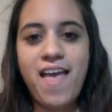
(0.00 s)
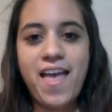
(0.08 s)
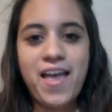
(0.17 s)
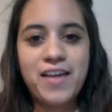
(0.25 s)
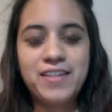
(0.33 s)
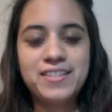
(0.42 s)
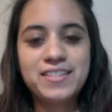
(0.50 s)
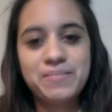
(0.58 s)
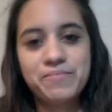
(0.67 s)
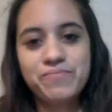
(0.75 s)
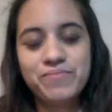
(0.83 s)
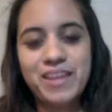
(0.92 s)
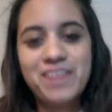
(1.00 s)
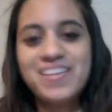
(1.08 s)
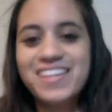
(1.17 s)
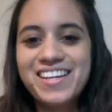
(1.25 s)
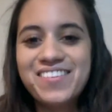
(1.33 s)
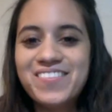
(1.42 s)
And a
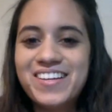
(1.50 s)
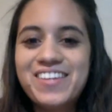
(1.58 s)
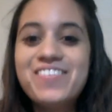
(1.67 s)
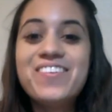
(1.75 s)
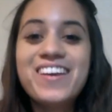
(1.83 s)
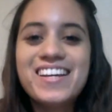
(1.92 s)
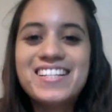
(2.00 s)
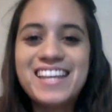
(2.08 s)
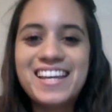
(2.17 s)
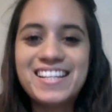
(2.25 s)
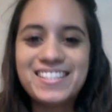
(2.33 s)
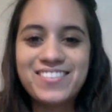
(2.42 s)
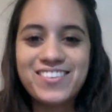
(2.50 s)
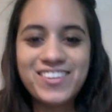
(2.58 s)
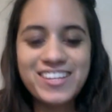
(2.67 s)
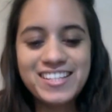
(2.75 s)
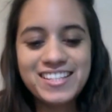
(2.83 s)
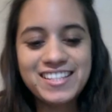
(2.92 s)
really good one, fairy tales, of
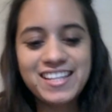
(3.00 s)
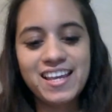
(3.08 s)
course,